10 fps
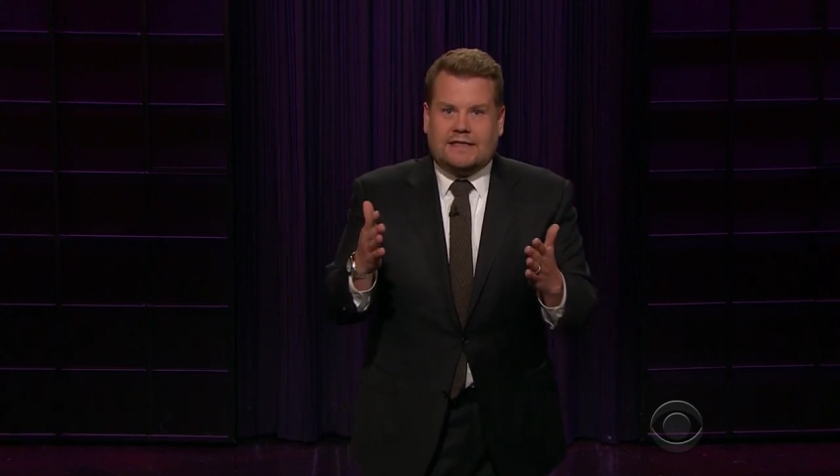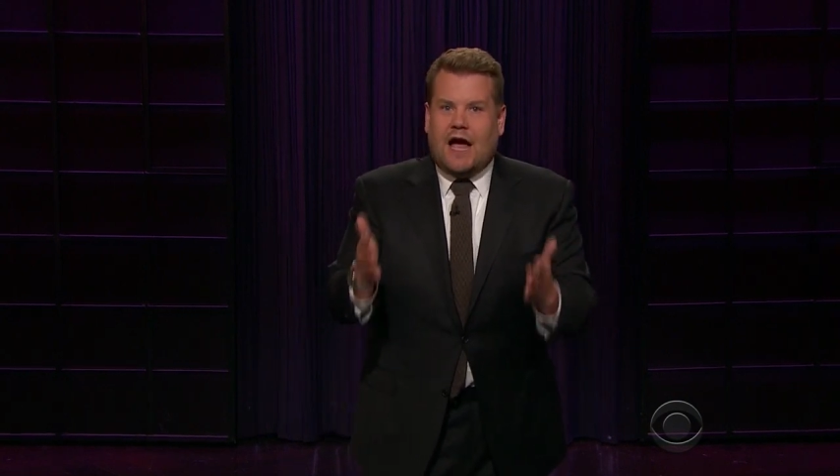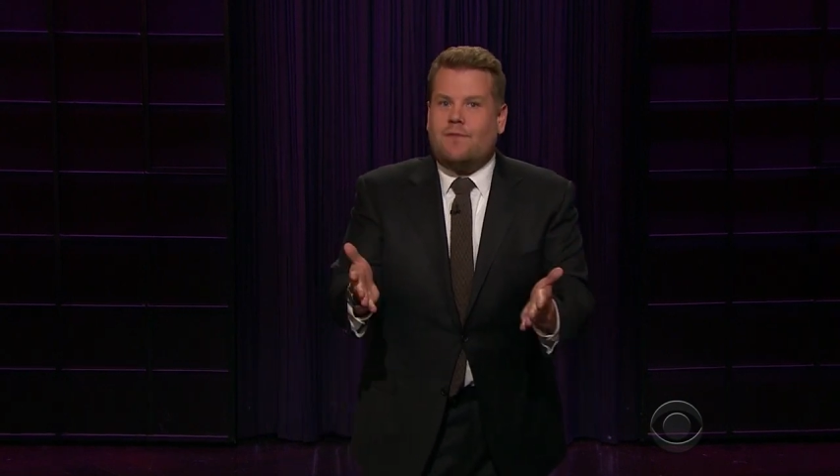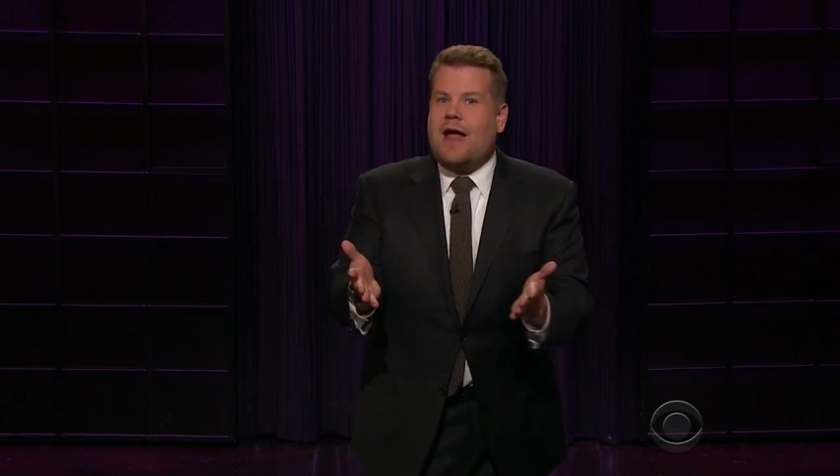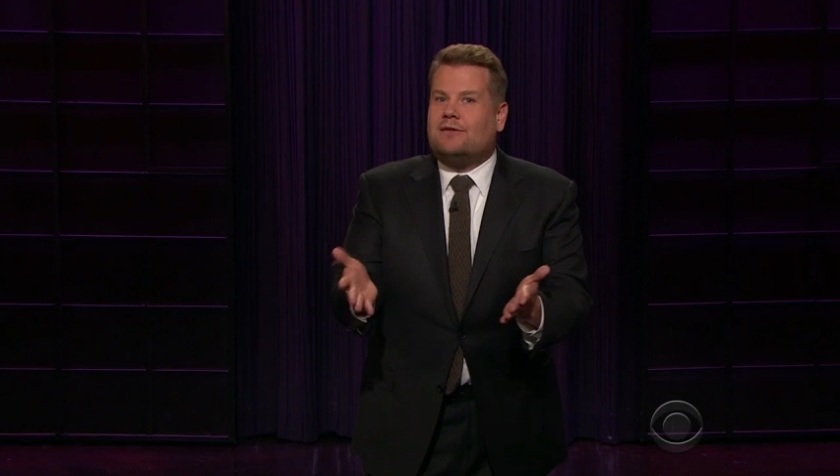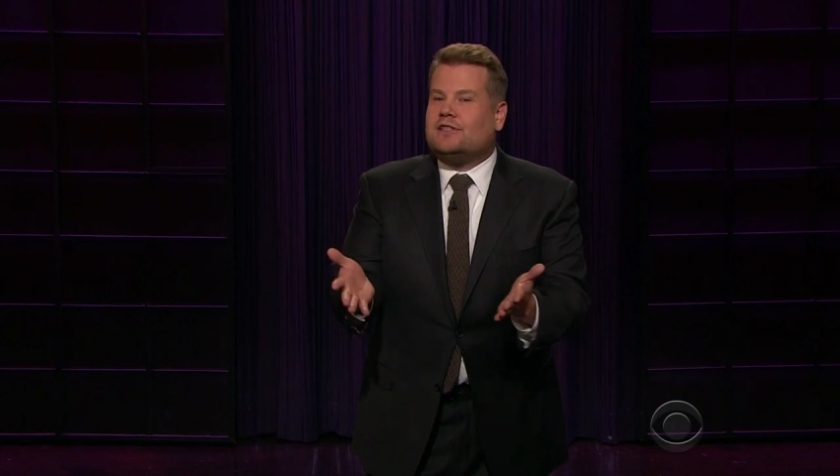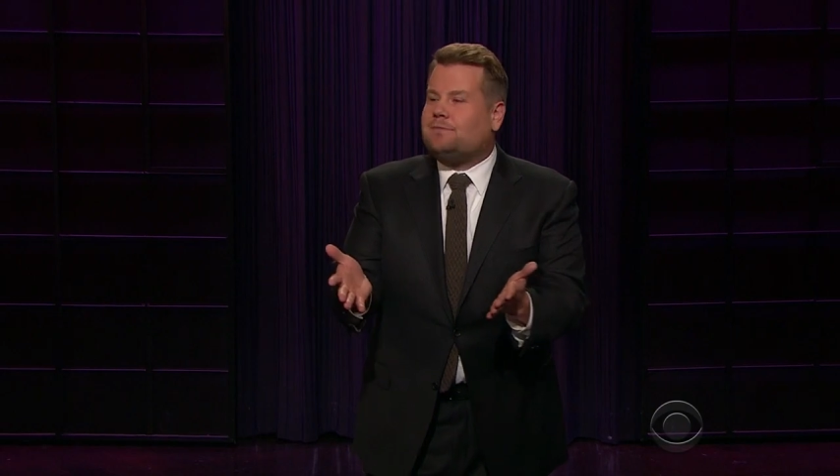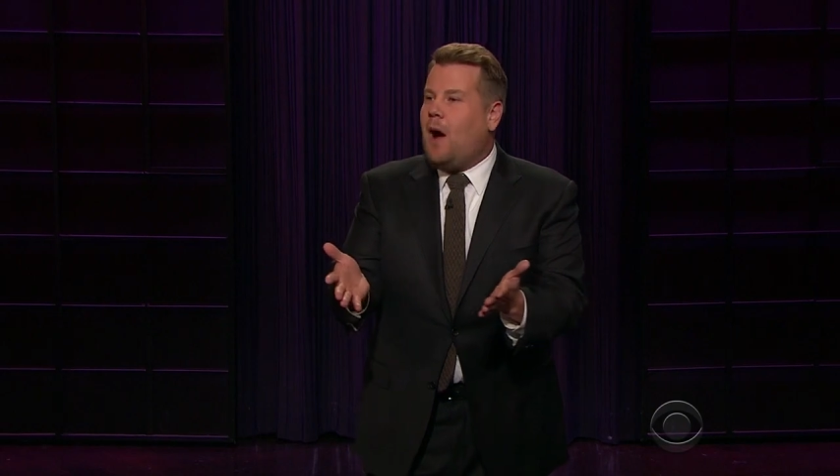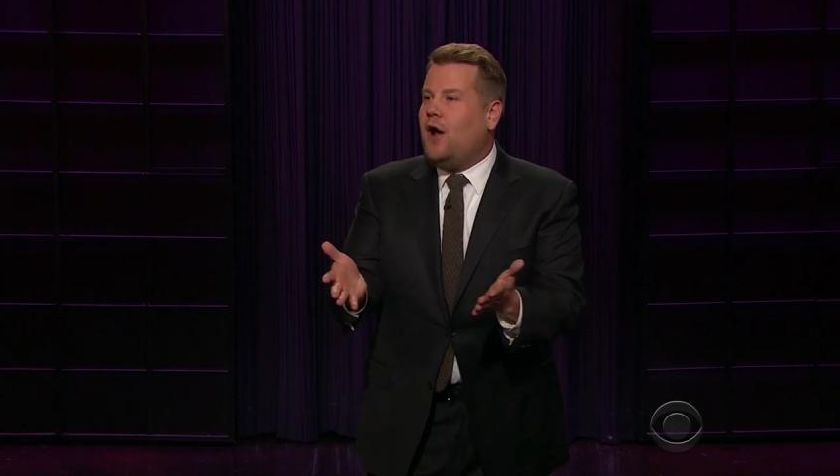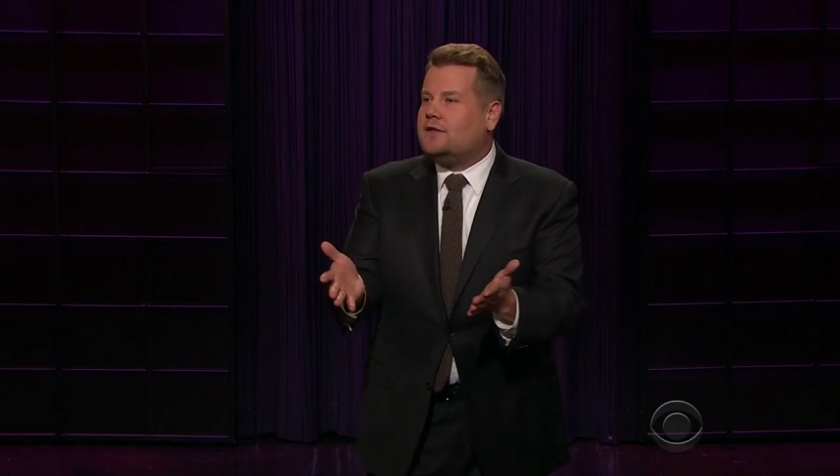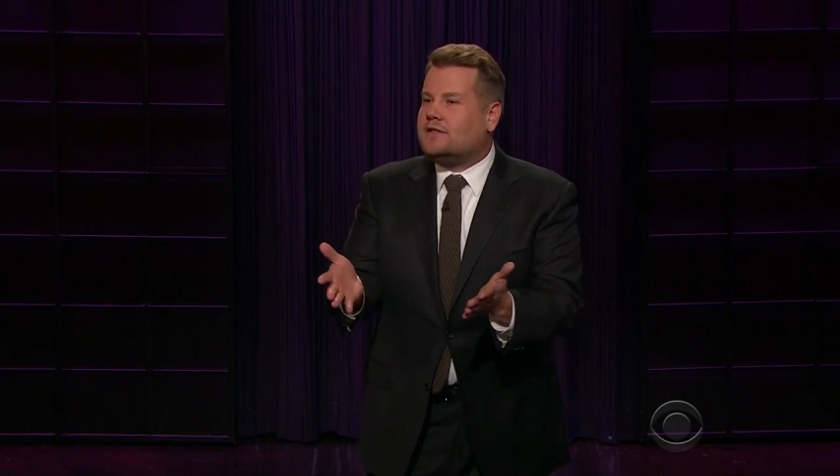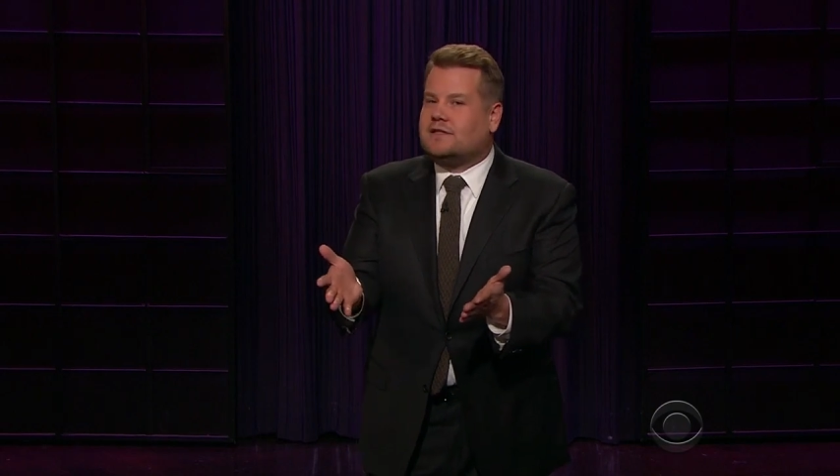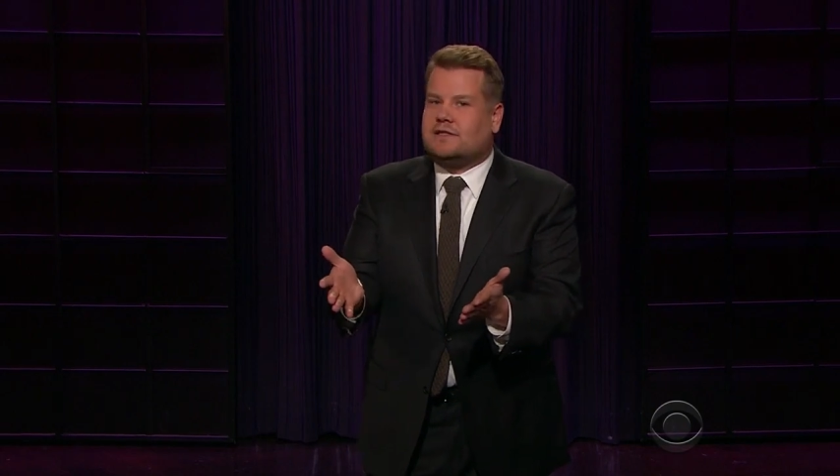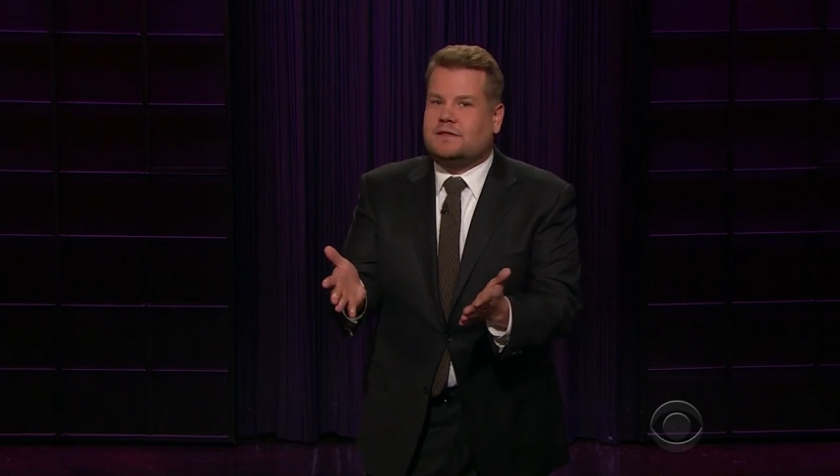direct response